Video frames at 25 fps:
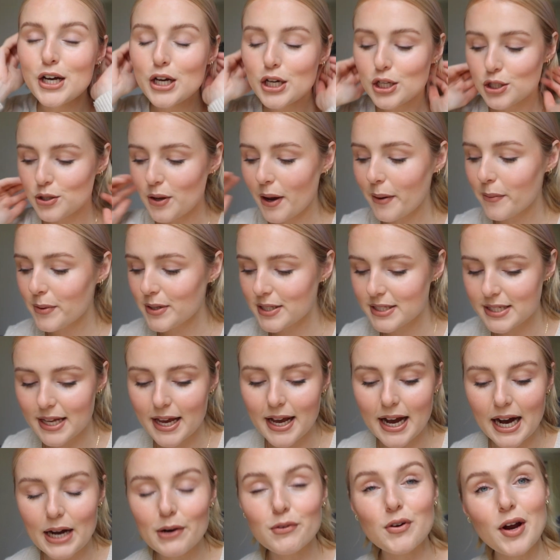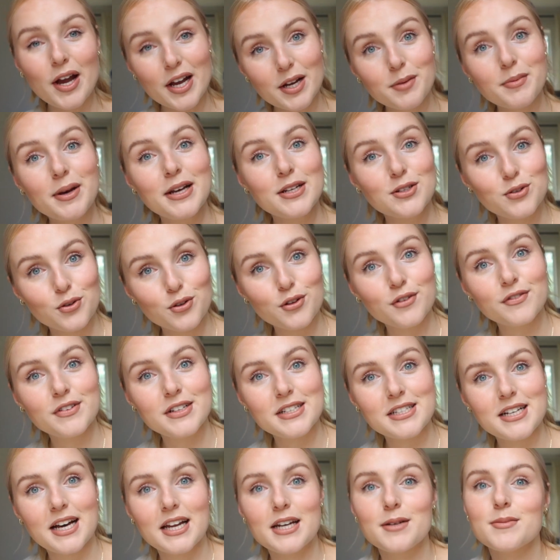So I would say I recommend all of
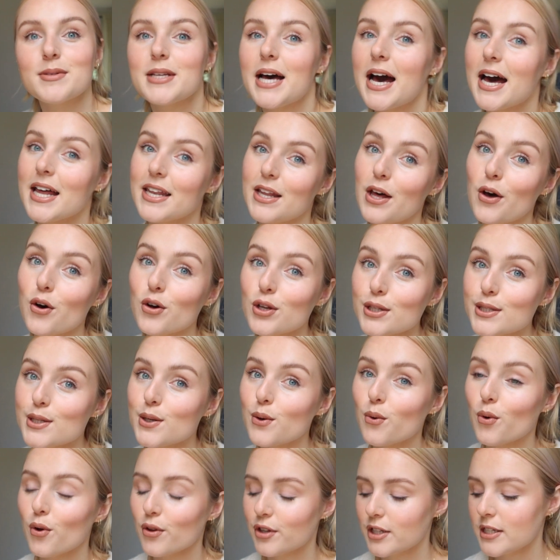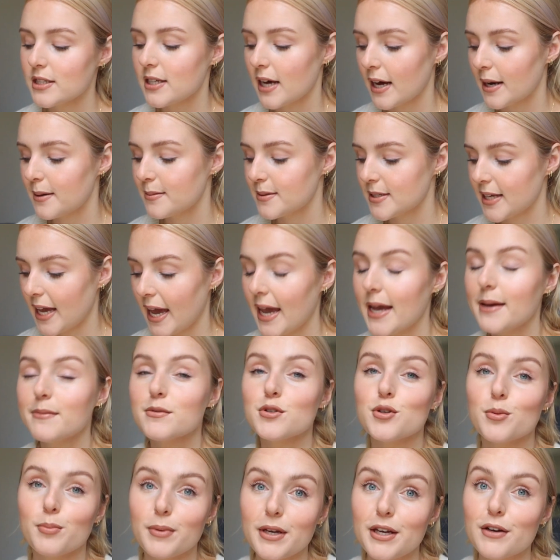these items, and also all these items came
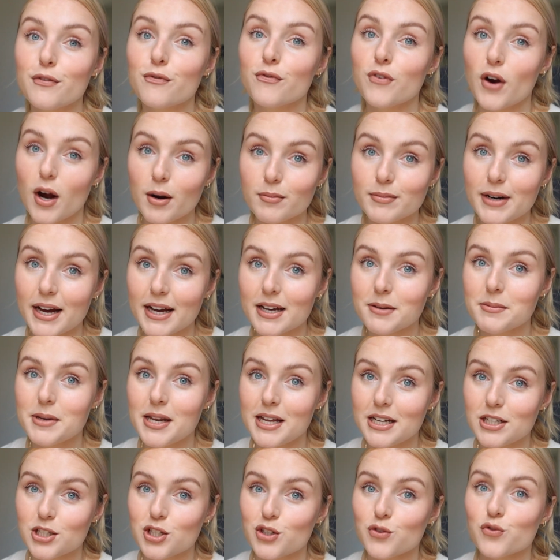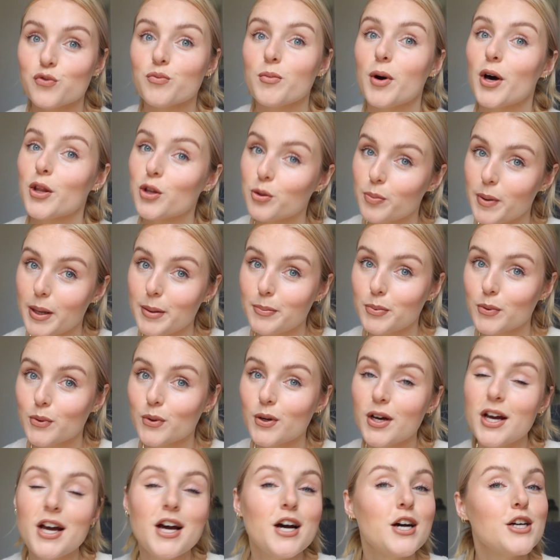to me from recommendations from other
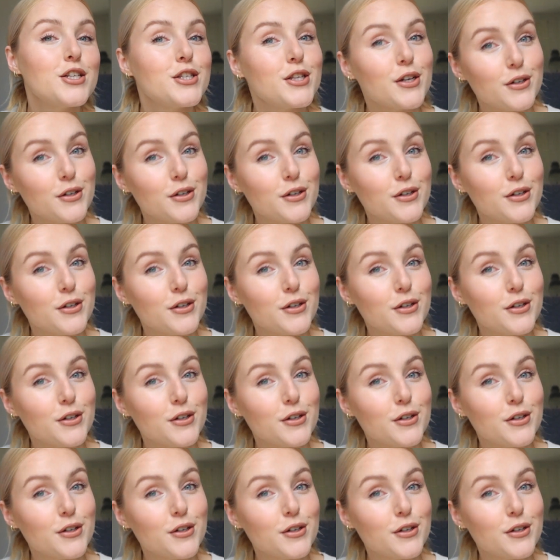people, so